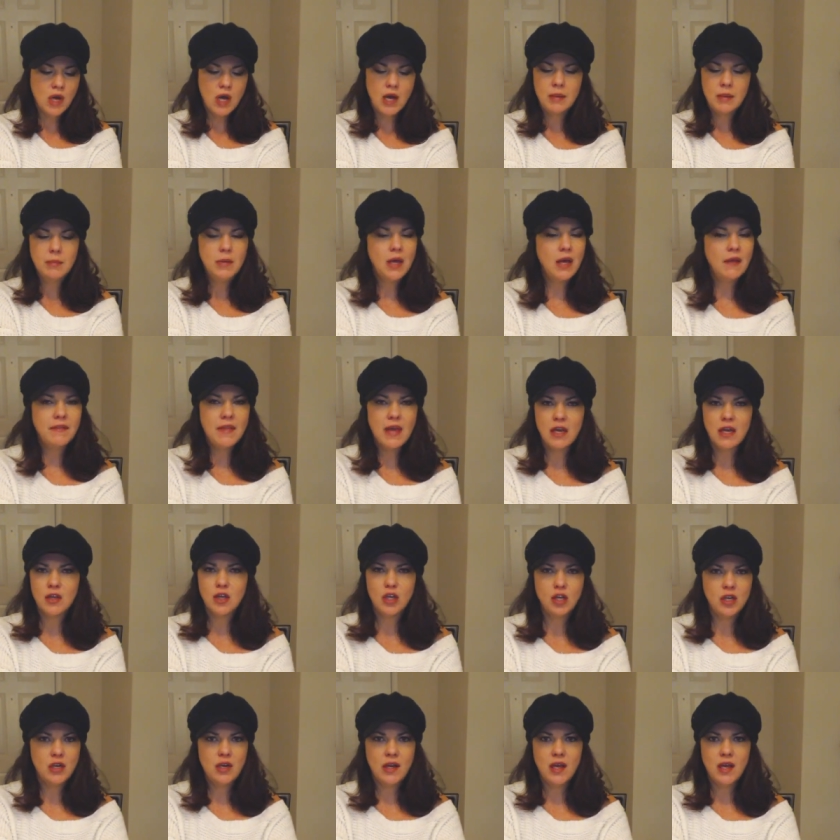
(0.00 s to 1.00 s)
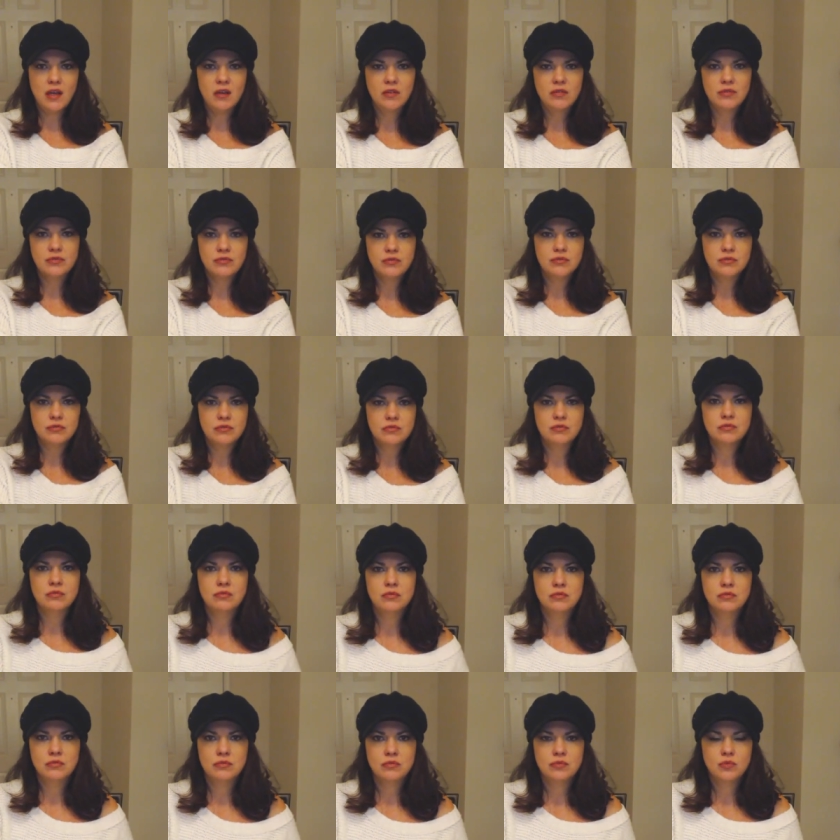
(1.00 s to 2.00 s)
I'm not that good enough.
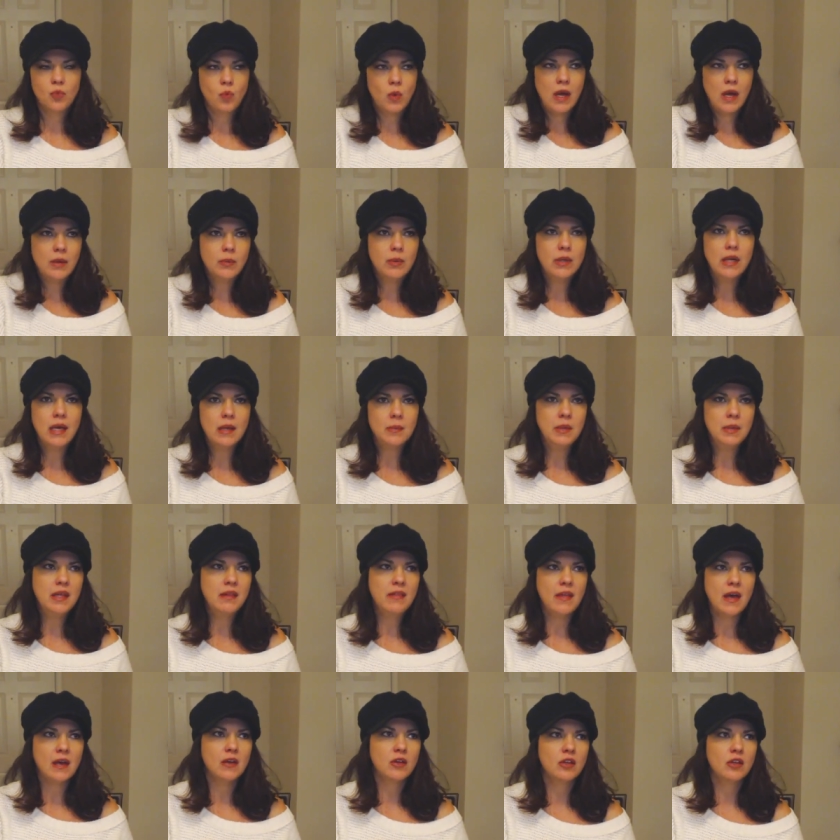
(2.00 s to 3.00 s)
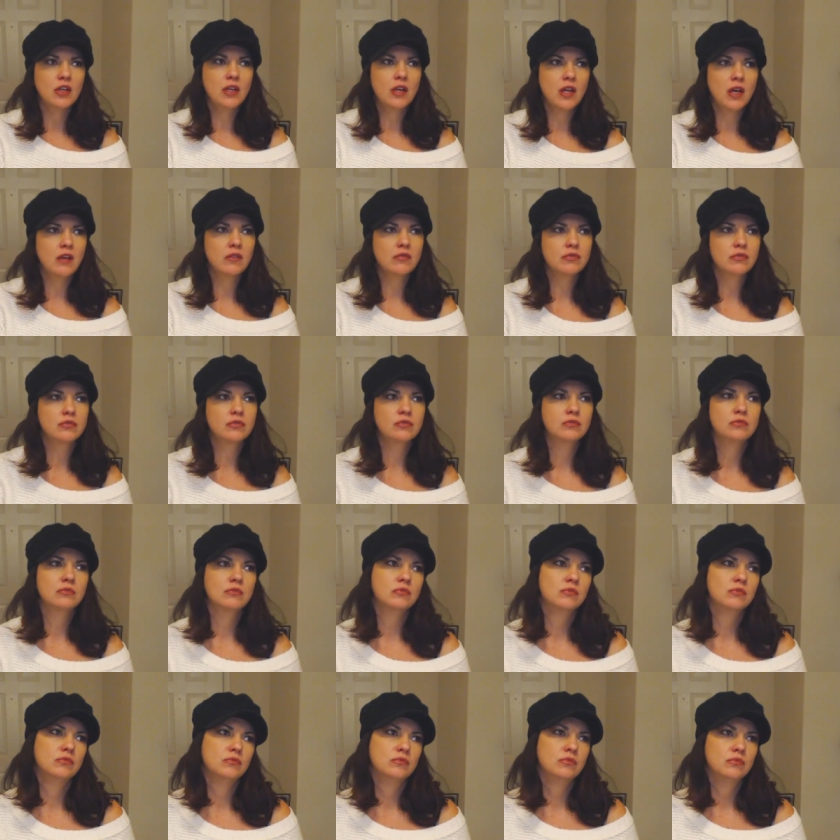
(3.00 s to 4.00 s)
Why would I be that good enough?
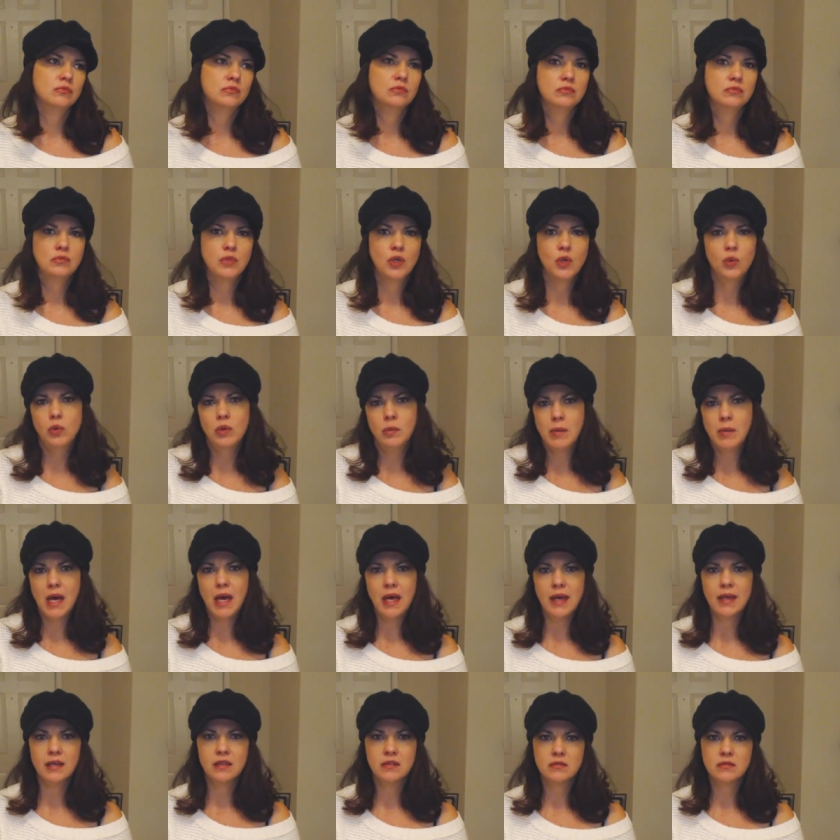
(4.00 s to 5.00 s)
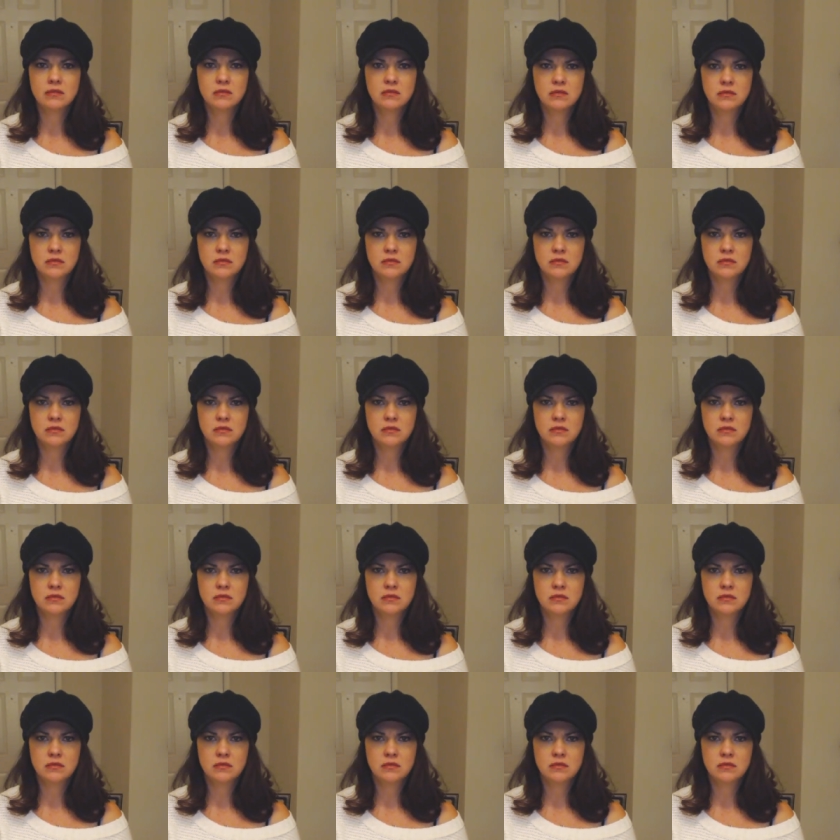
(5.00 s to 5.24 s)
Who am I?